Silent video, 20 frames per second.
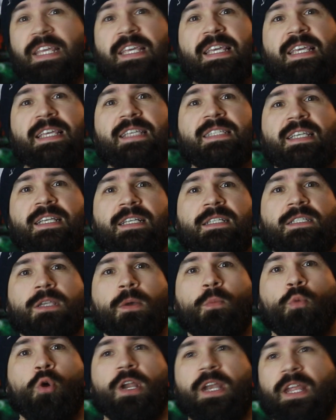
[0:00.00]
easing
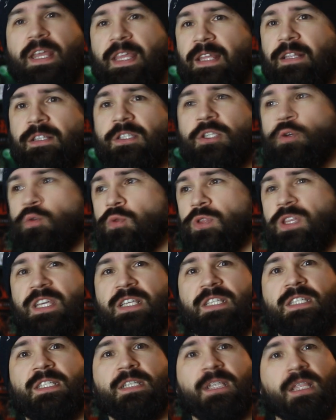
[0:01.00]
someone into the
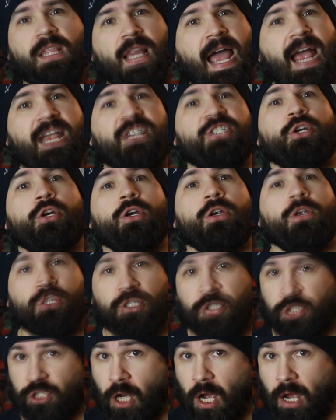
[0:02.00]
slasher
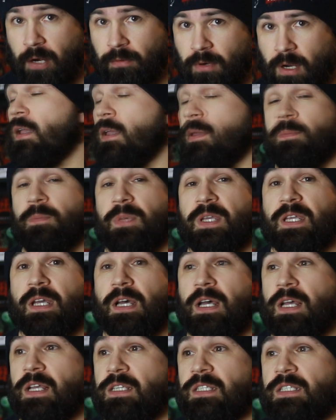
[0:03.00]
genre
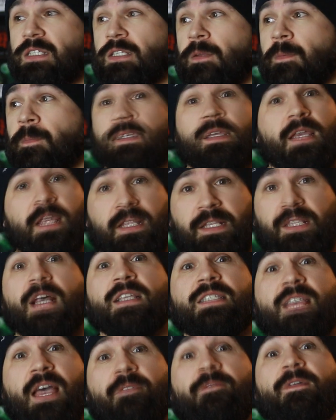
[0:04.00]
because it
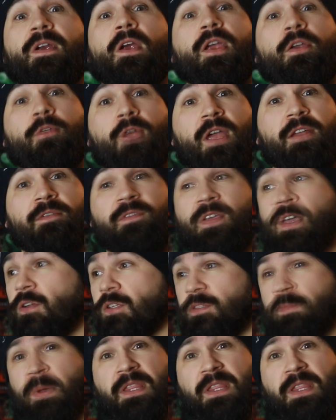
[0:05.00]
does have very creative kills,